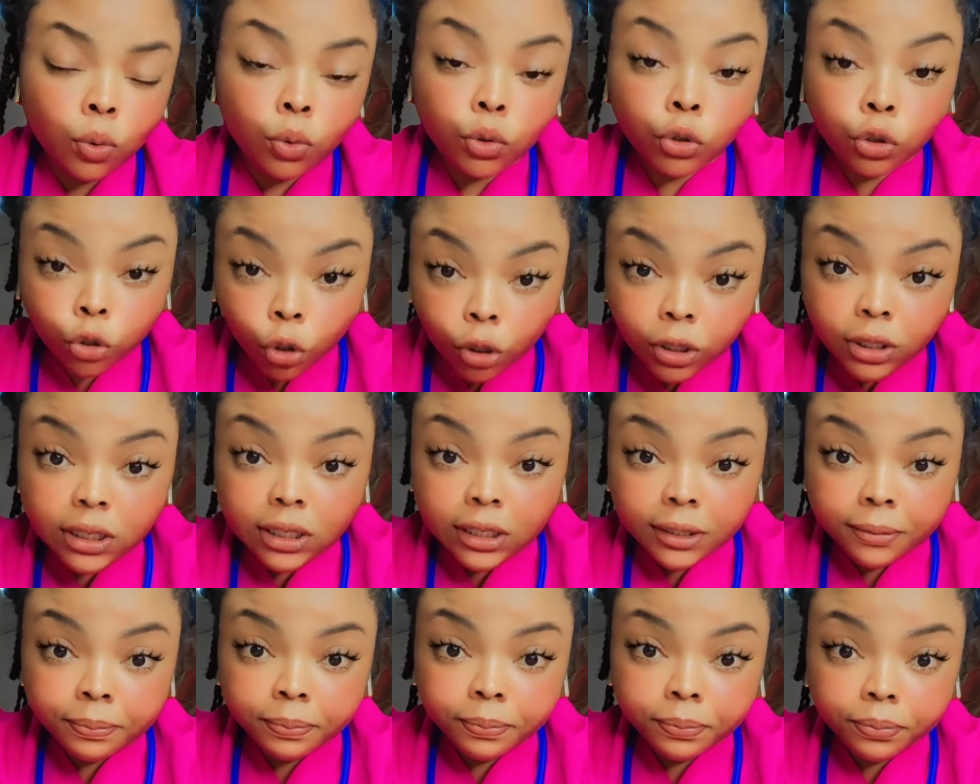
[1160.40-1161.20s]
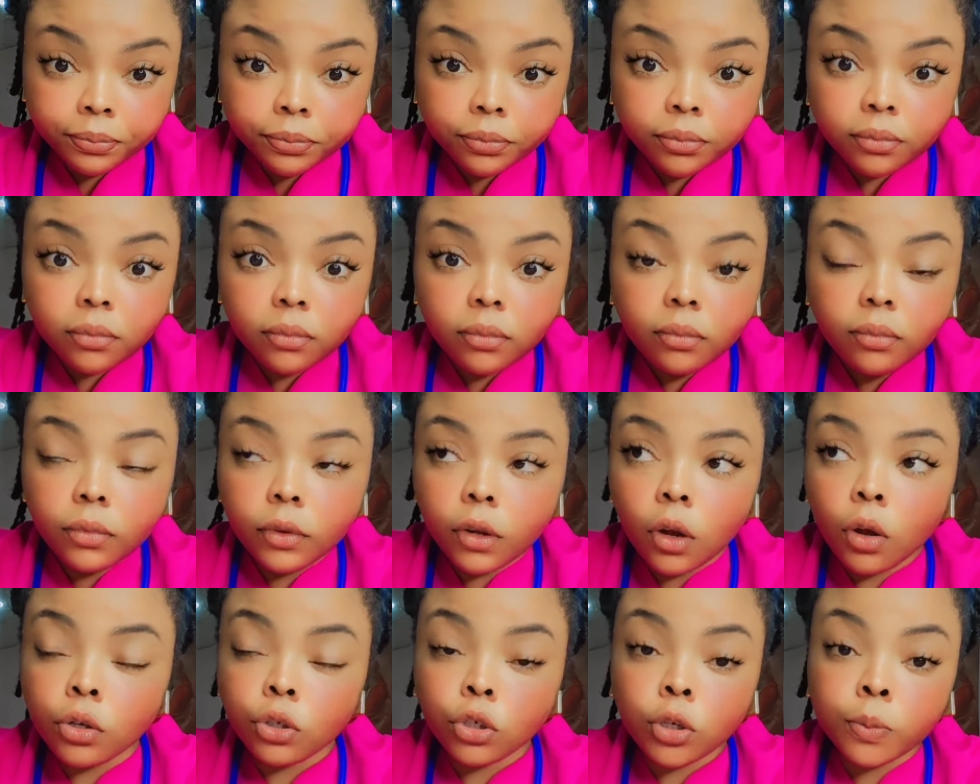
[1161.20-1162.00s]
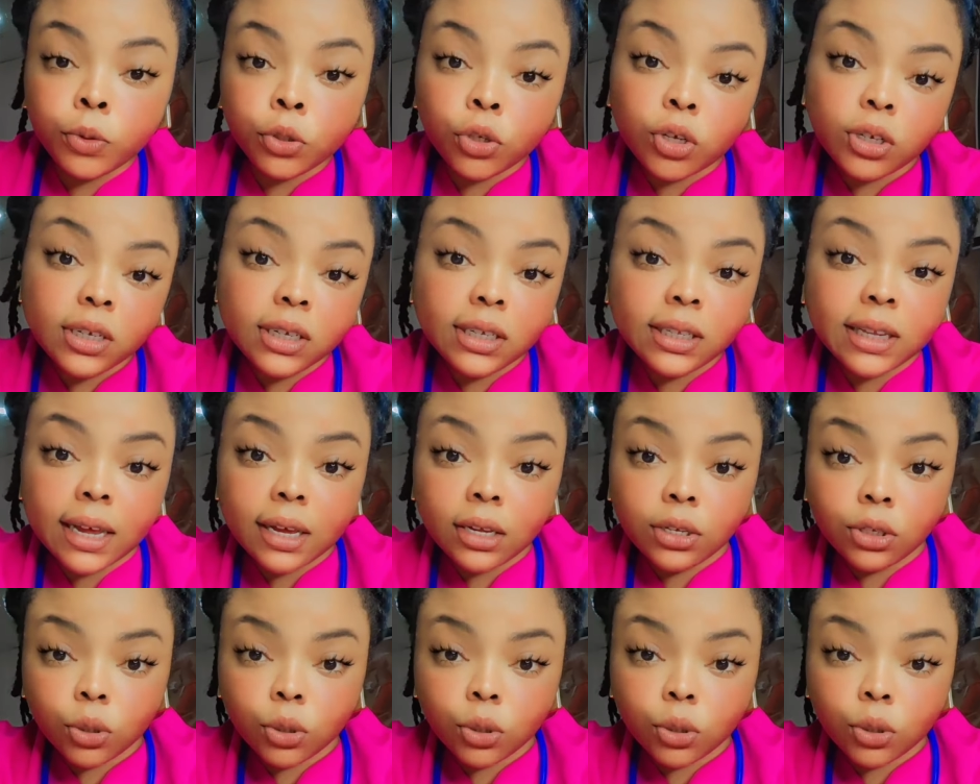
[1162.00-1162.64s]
study. On some studies I